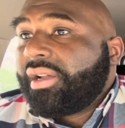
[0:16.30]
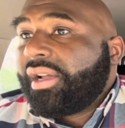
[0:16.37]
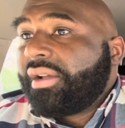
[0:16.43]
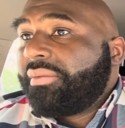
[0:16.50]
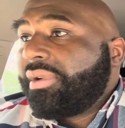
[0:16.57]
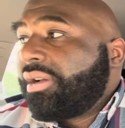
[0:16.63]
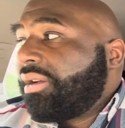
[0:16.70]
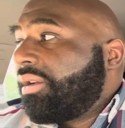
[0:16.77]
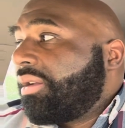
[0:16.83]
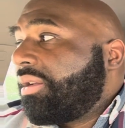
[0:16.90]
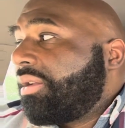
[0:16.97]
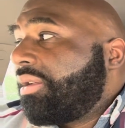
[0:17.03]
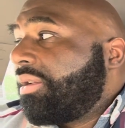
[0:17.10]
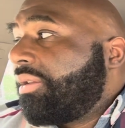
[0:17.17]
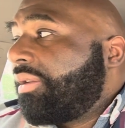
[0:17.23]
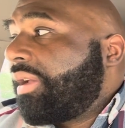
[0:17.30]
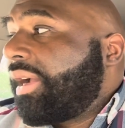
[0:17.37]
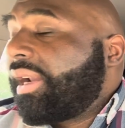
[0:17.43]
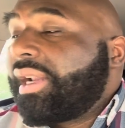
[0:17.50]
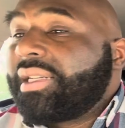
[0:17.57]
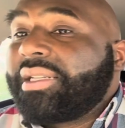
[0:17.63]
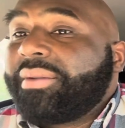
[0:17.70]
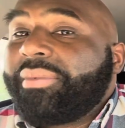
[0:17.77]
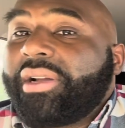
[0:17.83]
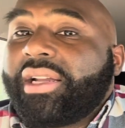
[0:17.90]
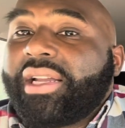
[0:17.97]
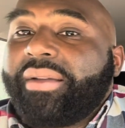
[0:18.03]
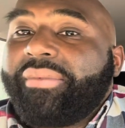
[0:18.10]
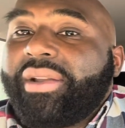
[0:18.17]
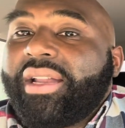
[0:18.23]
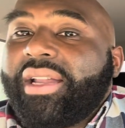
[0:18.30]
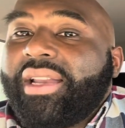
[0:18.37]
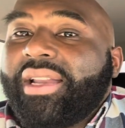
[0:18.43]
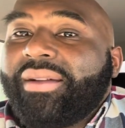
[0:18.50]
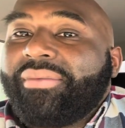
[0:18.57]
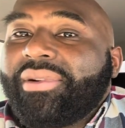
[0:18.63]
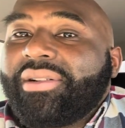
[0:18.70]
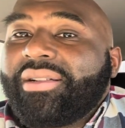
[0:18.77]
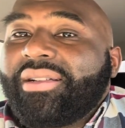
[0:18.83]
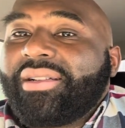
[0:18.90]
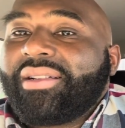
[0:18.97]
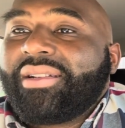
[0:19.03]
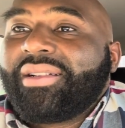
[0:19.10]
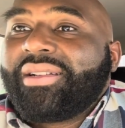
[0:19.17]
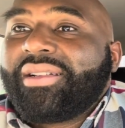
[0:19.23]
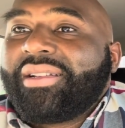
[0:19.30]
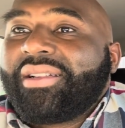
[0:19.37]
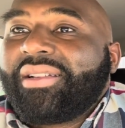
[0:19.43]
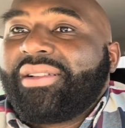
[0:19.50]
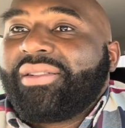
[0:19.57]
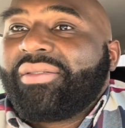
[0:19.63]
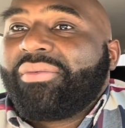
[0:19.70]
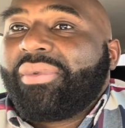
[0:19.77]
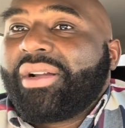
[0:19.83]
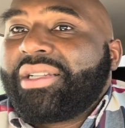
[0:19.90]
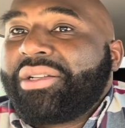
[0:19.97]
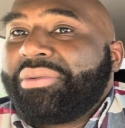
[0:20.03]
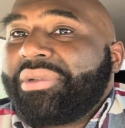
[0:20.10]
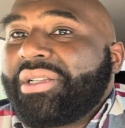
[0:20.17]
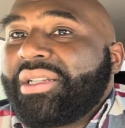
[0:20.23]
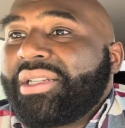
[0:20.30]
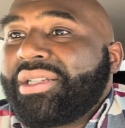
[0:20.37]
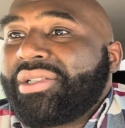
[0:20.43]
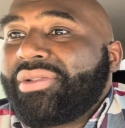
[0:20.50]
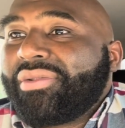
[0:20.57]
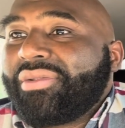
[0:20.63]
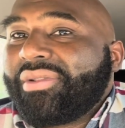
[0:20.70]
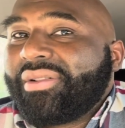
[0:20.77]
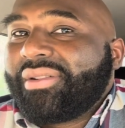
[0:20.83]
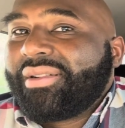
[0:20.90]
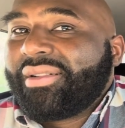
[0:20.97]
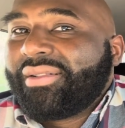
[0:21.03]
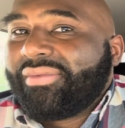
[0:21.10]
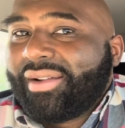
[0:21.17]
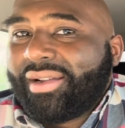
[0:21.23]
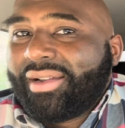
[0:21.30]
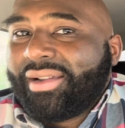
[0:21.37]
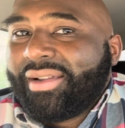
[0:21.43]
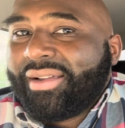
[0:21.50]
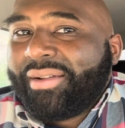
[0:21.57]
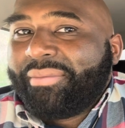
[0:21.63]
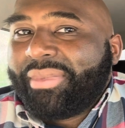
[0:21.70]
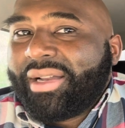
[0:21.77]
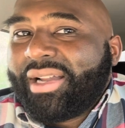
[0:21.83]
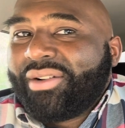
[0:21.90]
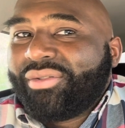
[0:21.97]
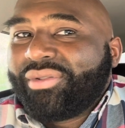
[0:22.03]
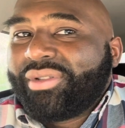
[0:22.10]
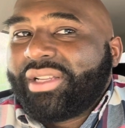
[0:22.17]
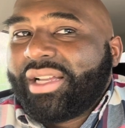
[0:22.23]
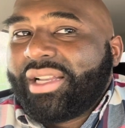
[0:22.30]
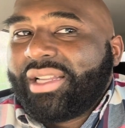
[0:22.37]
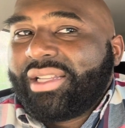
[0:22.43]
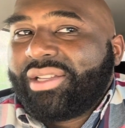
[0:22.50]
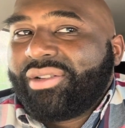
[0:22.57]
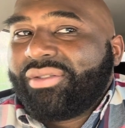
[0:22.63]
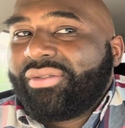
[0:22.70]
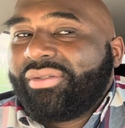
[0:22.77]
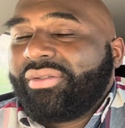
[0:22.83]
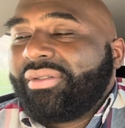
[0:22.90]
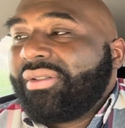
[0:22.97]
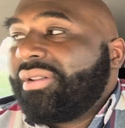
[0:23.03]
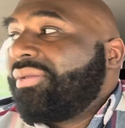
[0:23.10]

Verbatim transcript: I'm a uh, act like somebody gave me their number while she was in the store, right? But I ain't gonna tell her to.